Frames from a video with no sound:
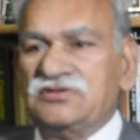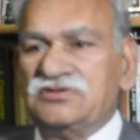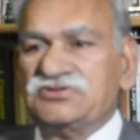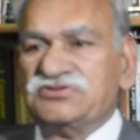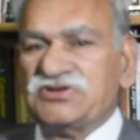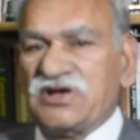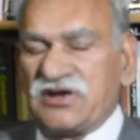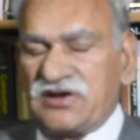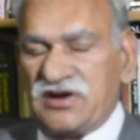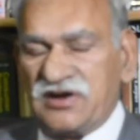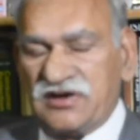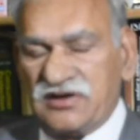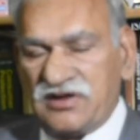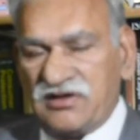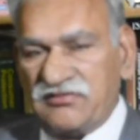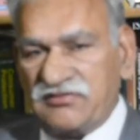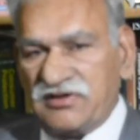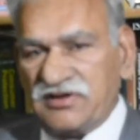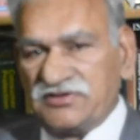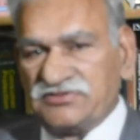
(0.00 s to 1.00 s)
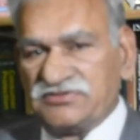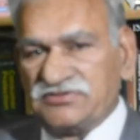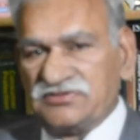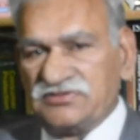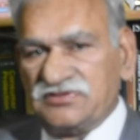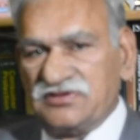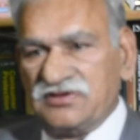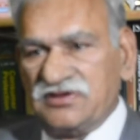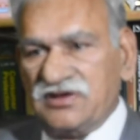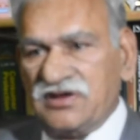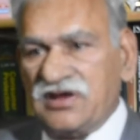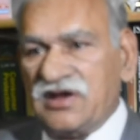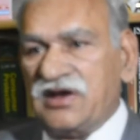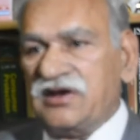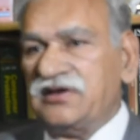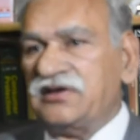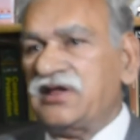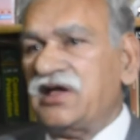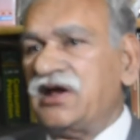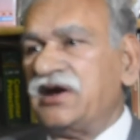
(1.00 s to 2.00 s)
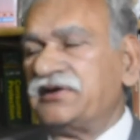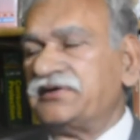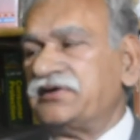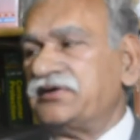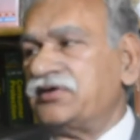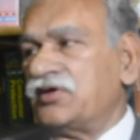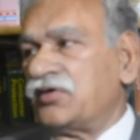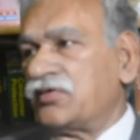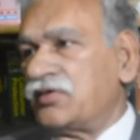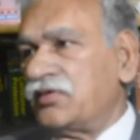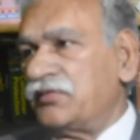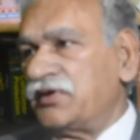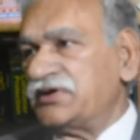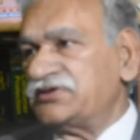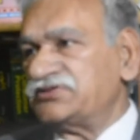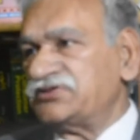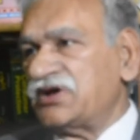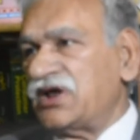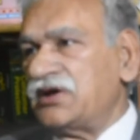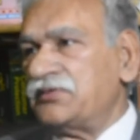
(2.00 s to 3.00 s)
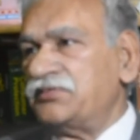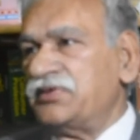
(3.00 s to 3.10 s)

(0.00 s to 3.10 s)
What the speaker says: secondary evidence, and that document shall